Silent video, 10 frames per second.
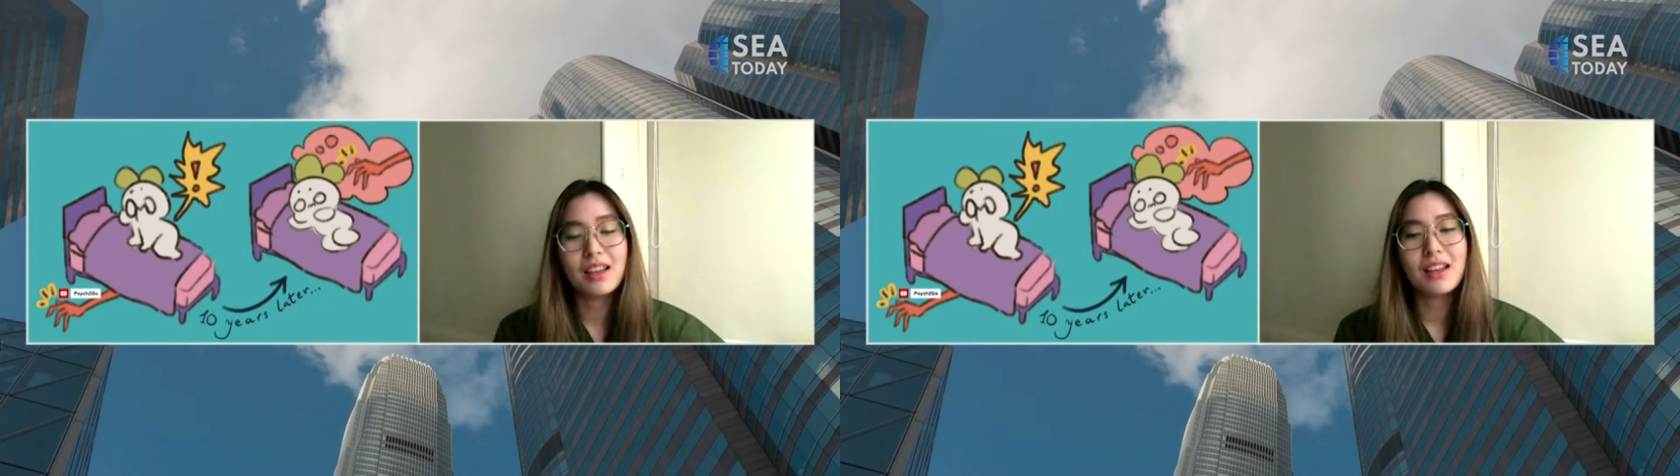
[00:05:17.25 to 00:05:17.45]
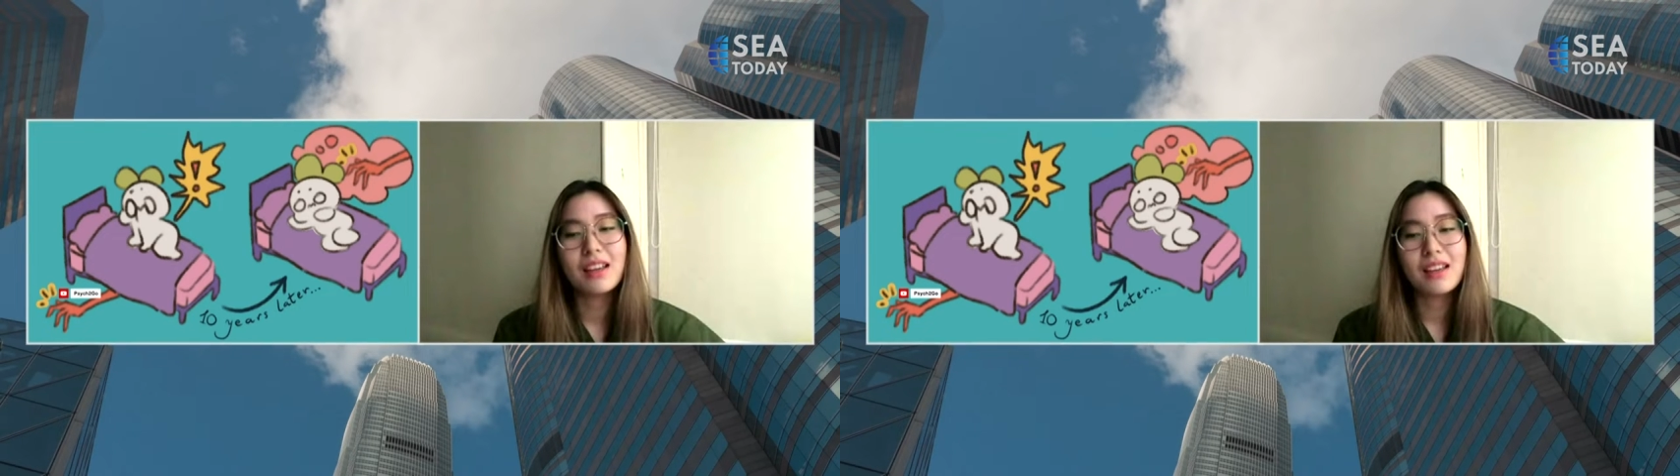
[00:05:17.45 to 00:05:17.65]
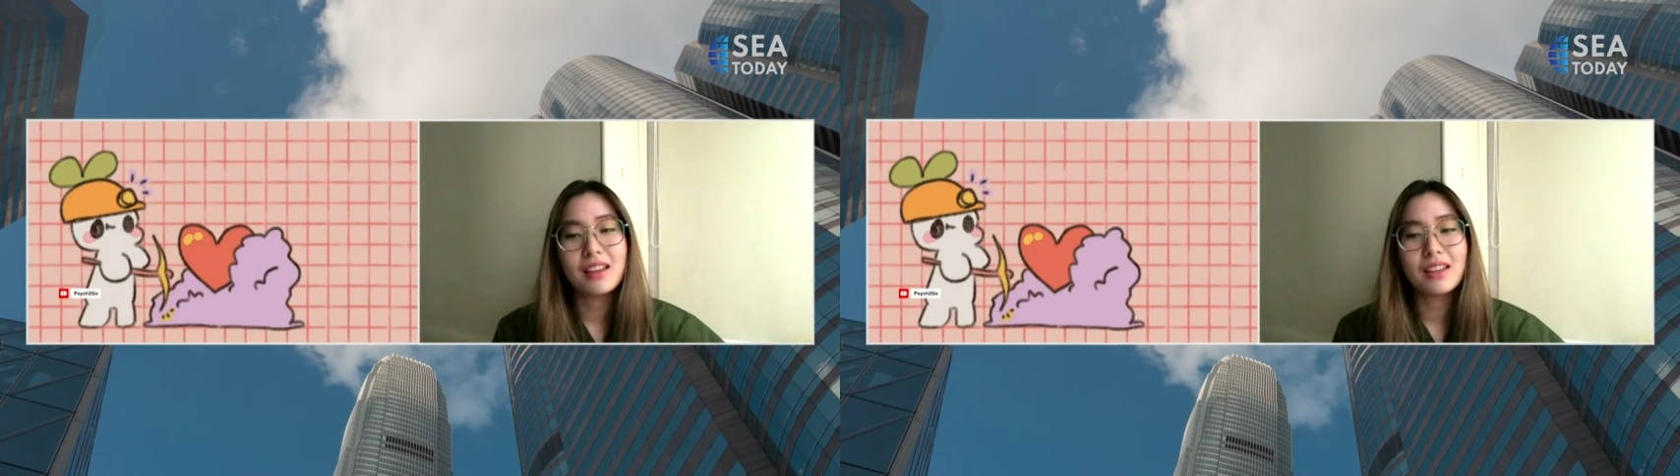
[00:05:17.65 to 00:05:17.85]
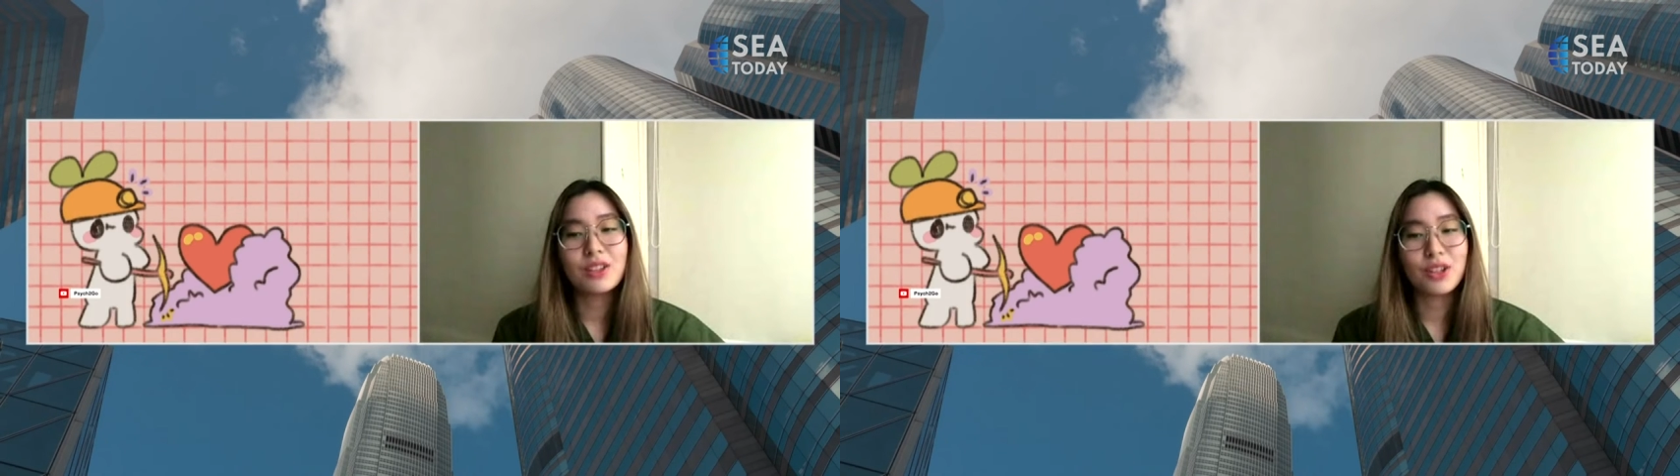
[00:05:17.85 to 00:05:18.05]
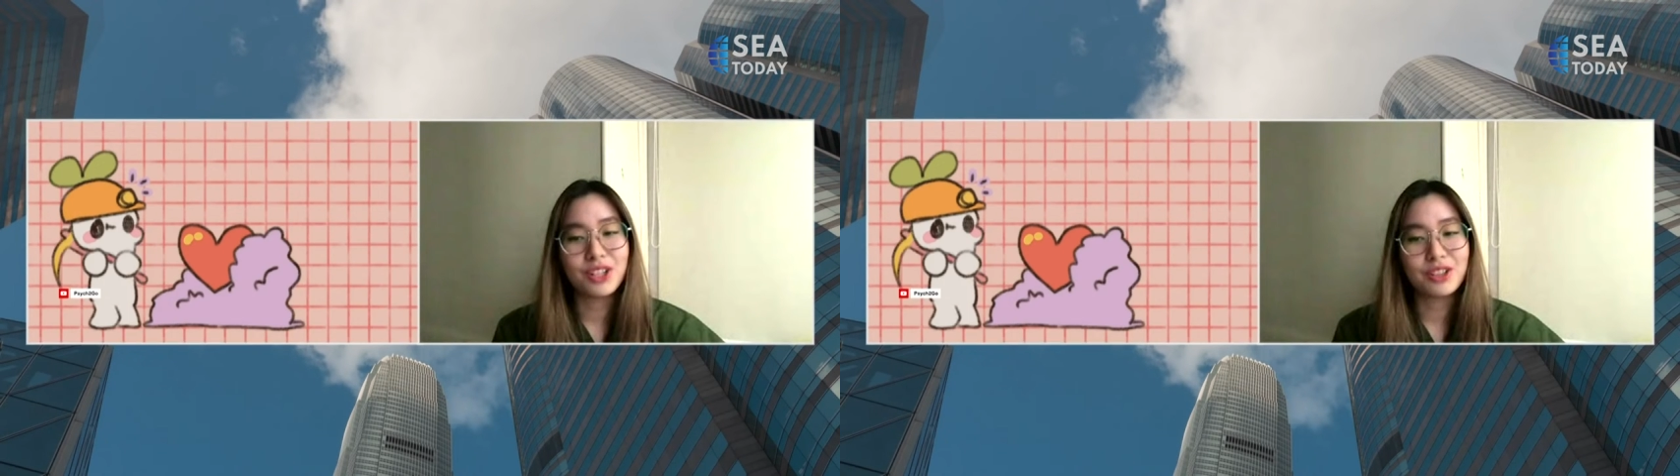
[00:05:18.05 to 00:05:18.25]

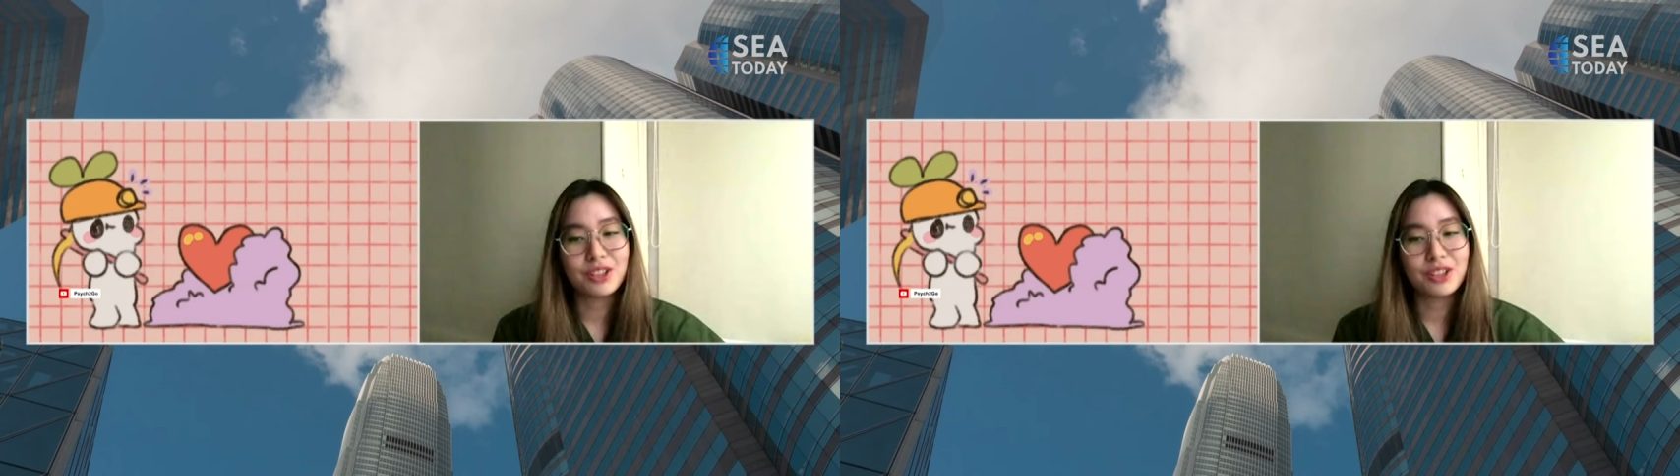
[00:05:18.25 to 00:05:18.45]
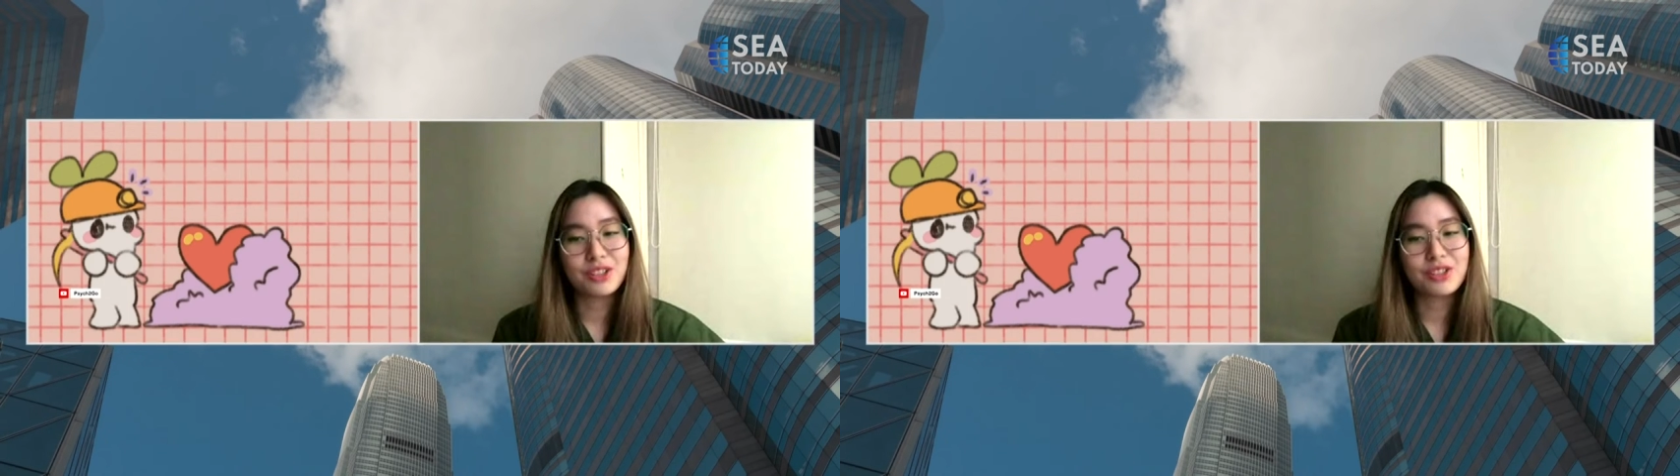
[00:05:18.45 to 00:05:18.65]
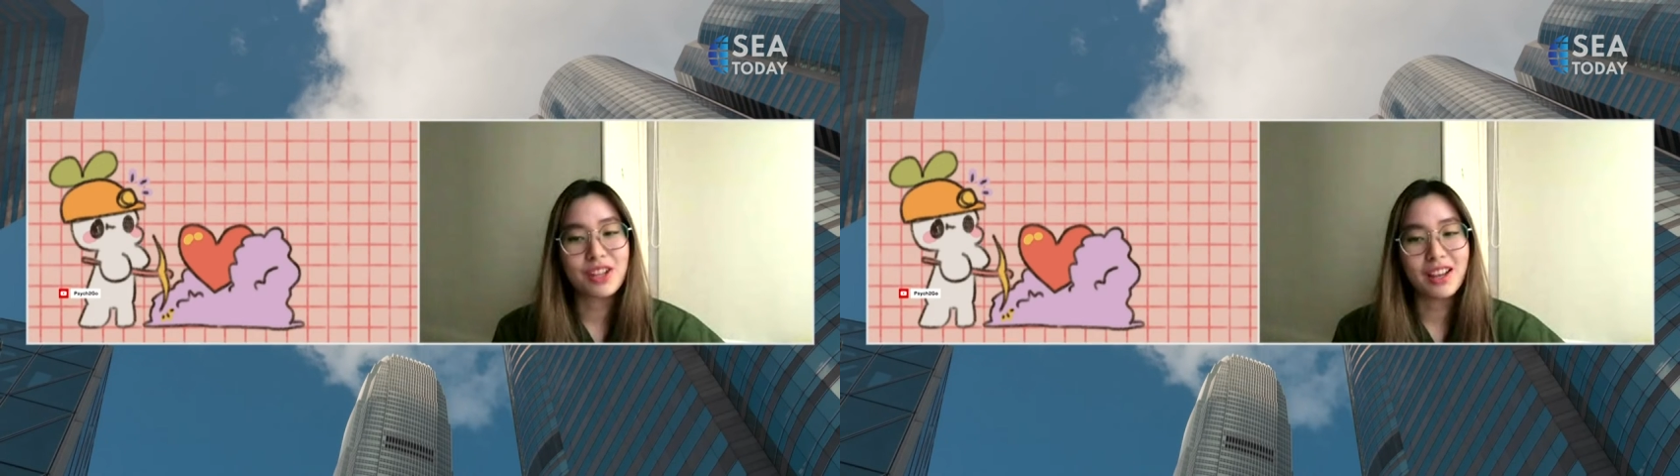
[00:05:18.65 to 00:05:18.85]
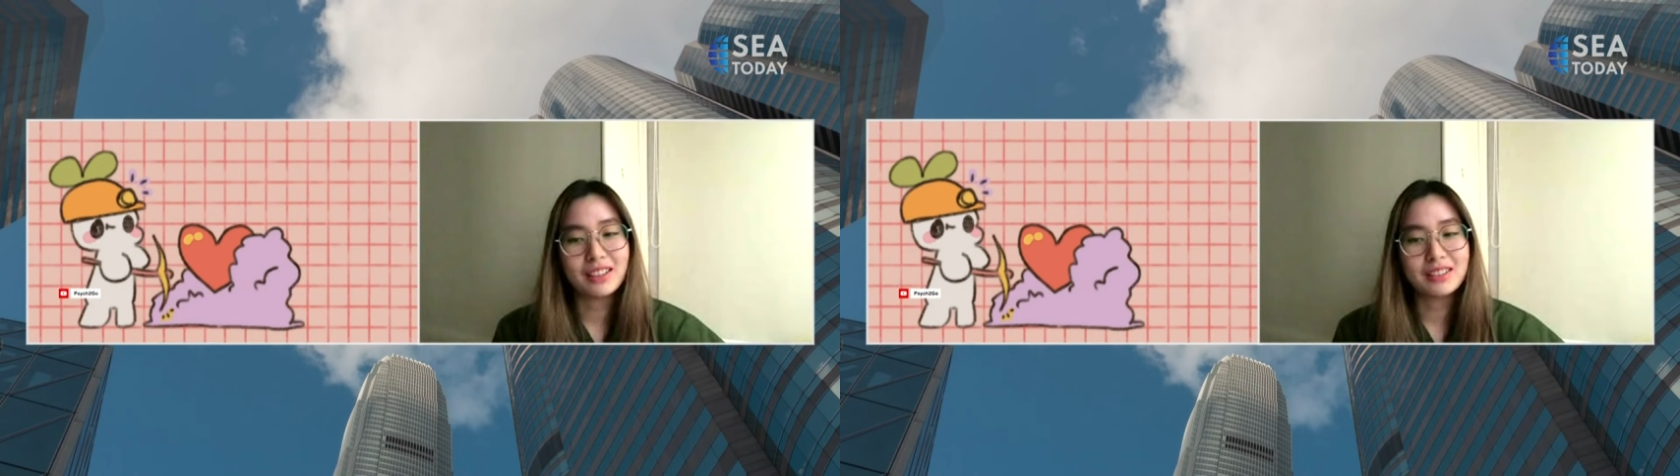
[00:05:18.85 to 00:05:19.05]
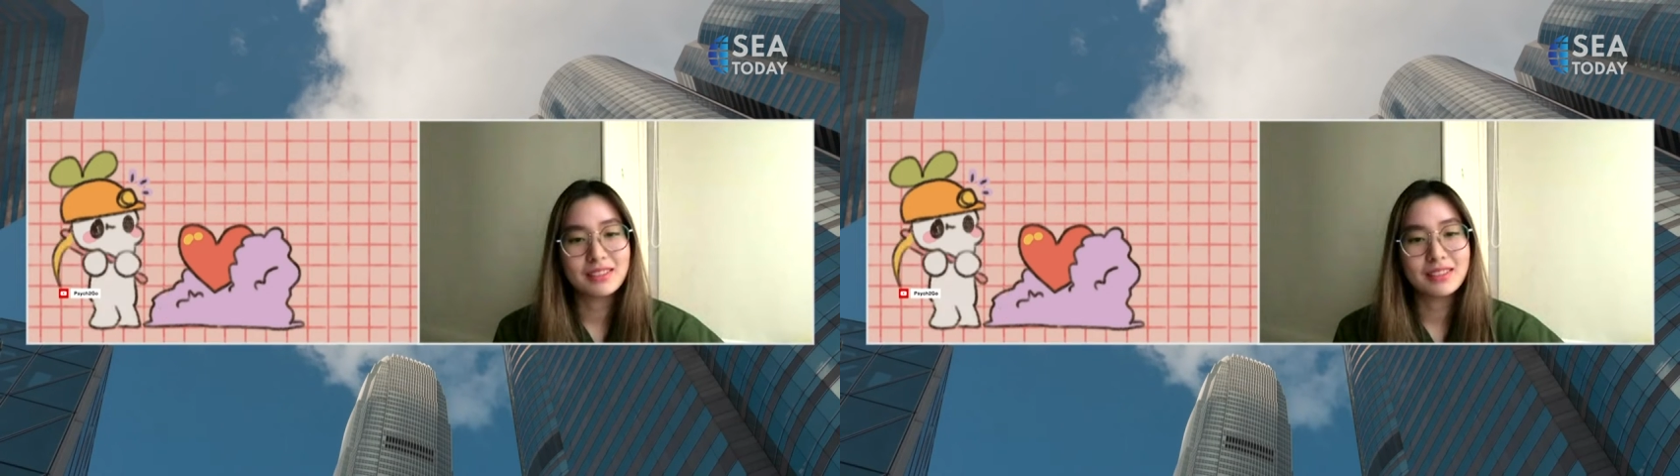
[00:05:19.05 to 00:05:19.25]
Reparenting. Your inner child.
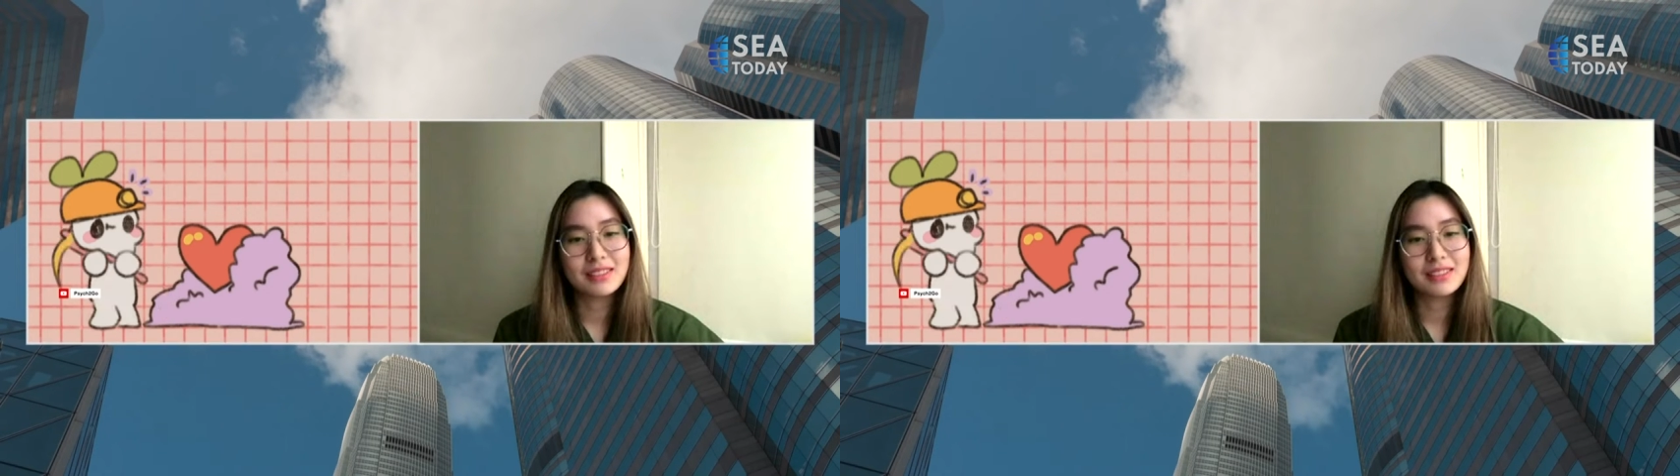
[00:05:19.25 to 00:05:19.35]
All